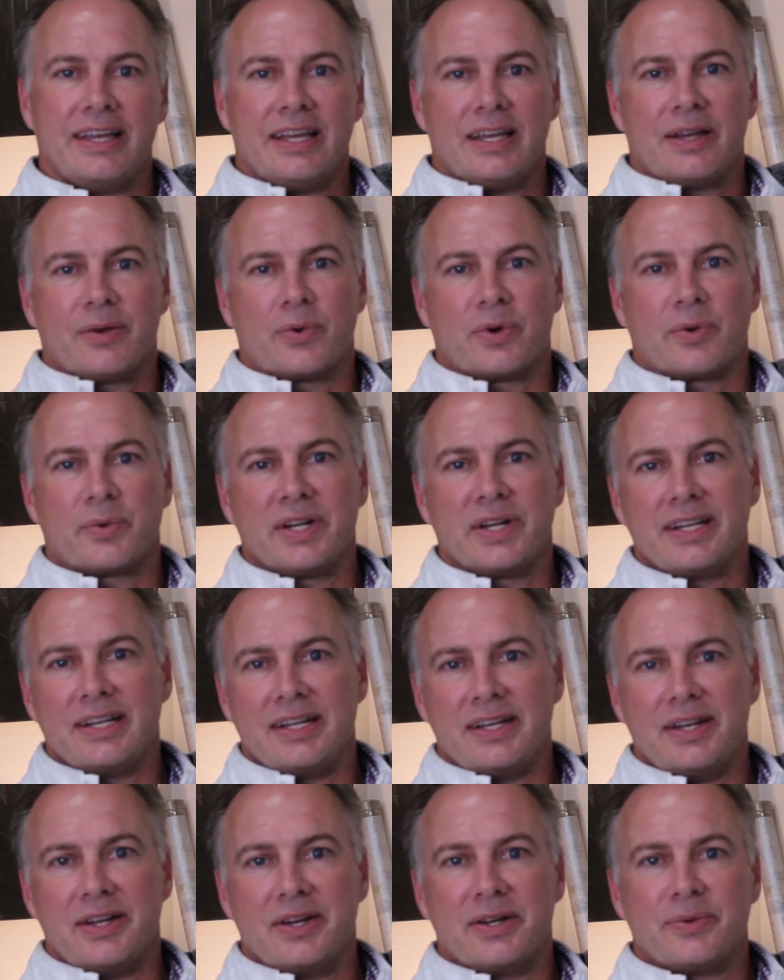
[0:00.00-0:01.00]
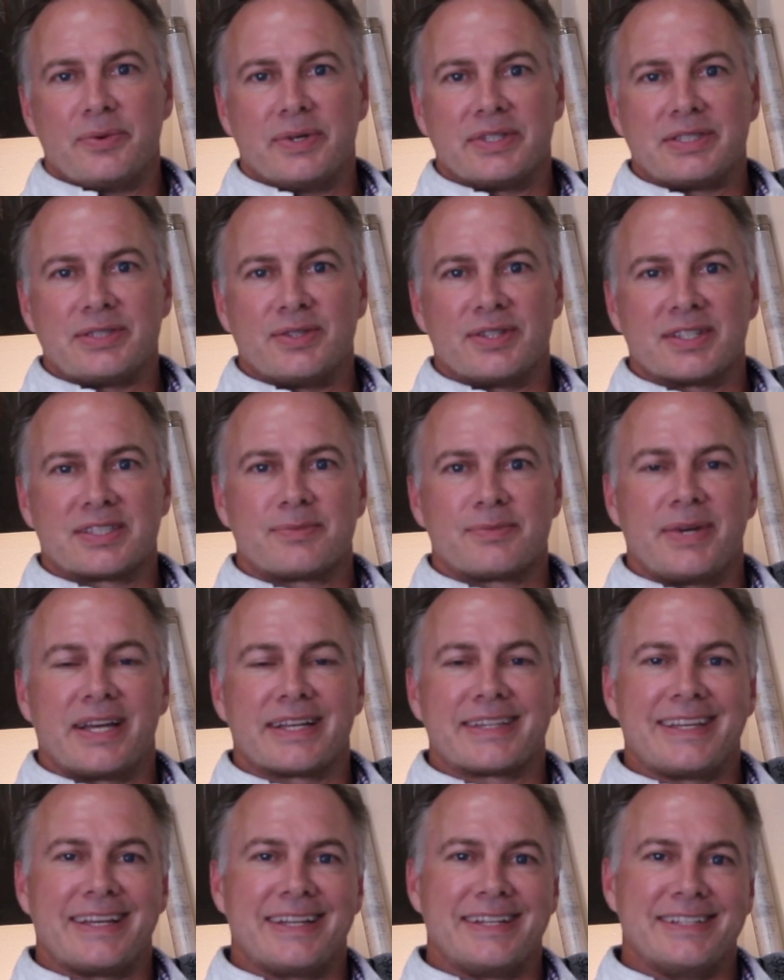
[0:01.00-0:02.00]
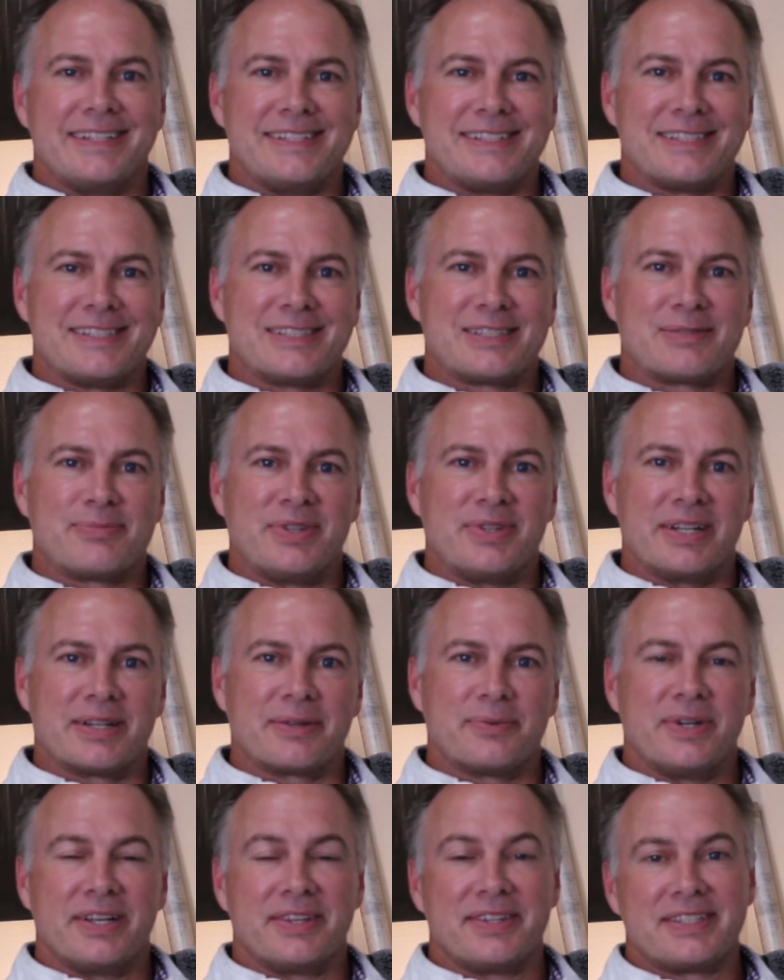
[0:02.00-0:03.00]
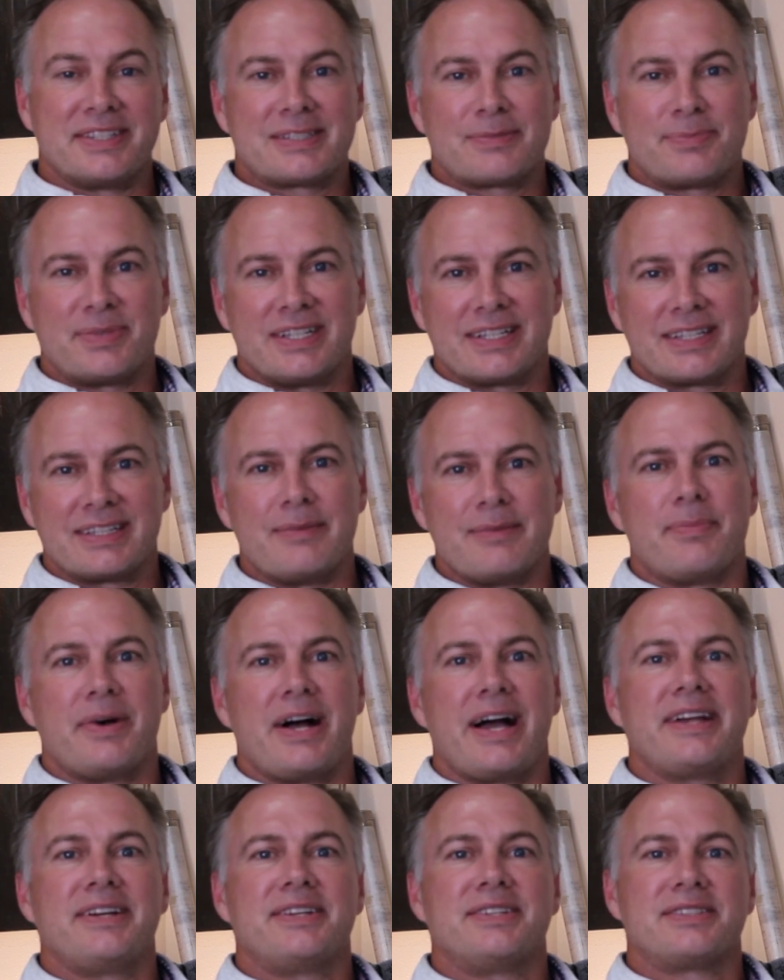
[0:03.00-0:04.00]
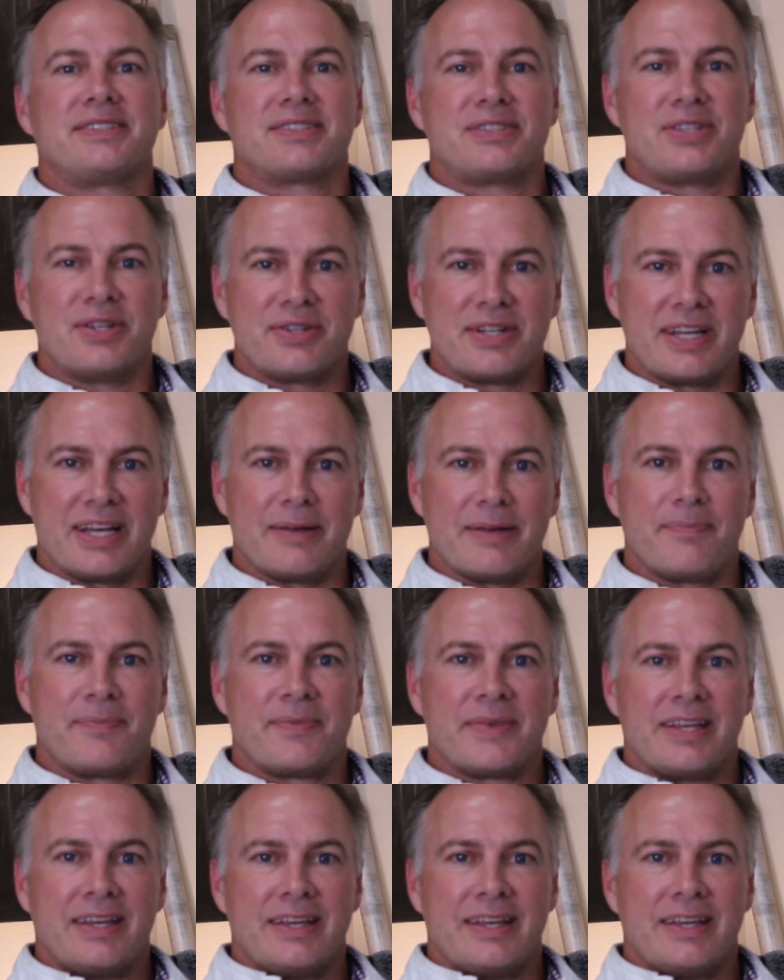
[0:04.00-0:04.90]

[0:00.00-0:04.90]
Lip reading: where we didn't know what to expect heading into spring. Well, this spring the buyers showed up.